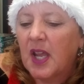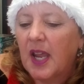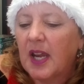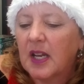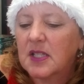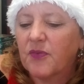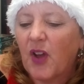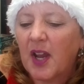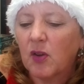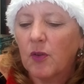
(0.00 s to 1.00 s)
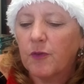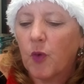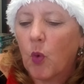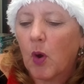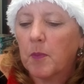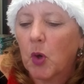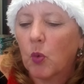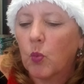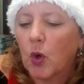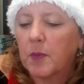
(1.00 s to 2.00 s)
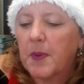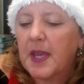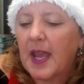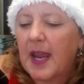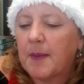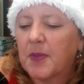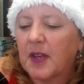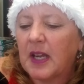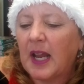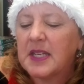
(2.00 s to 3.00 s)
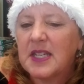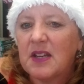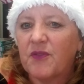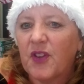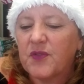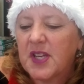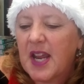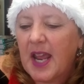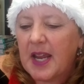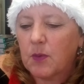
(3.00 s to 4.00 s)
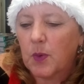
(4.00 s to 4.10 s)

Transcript: In its final form, her work became the 1958